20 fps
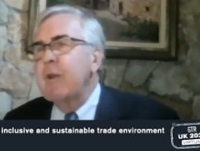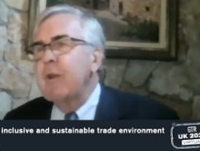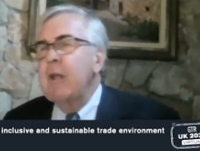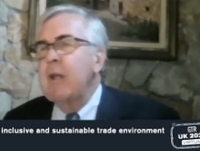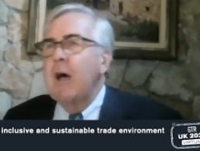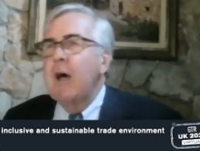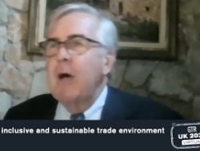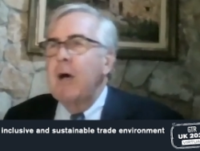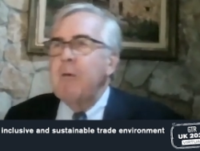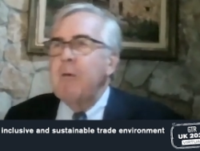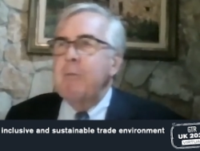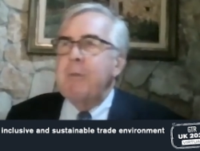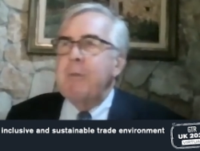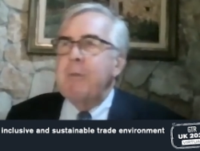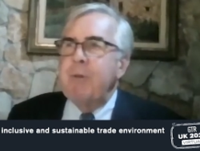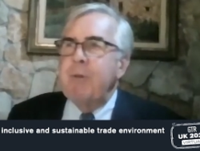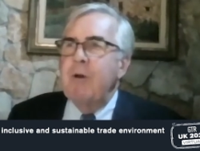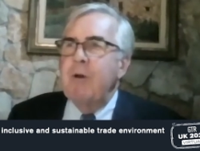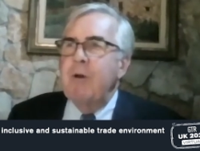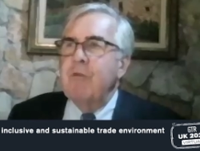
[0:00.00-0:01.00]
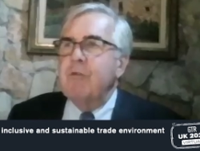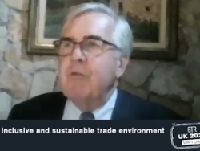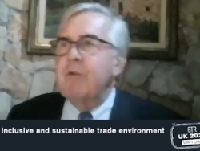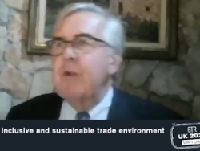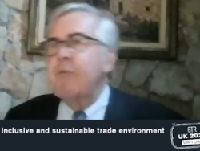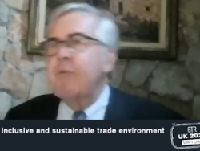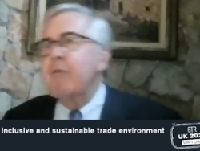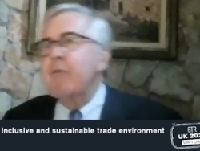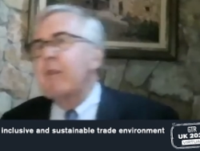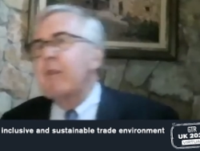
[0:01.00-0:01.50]
And I would propose,
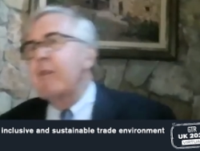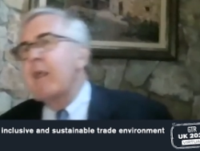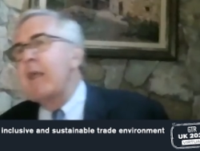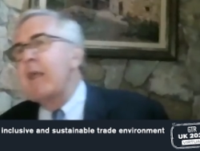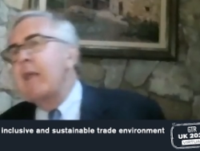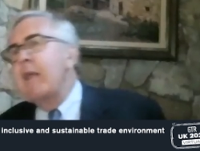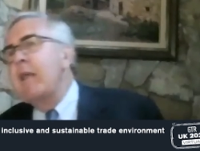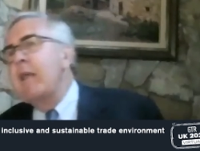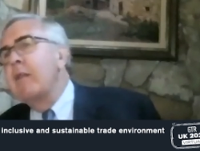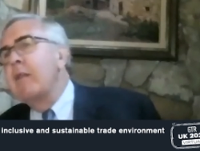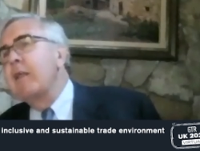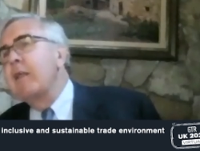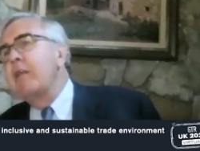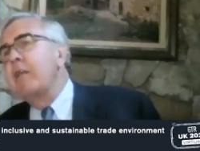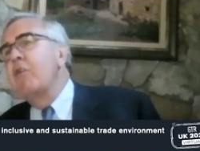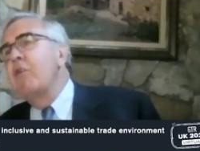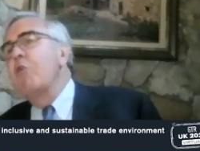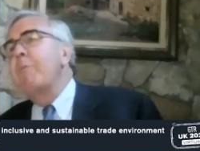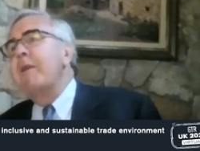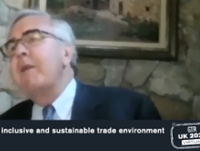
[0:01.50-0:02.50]
Chris, that you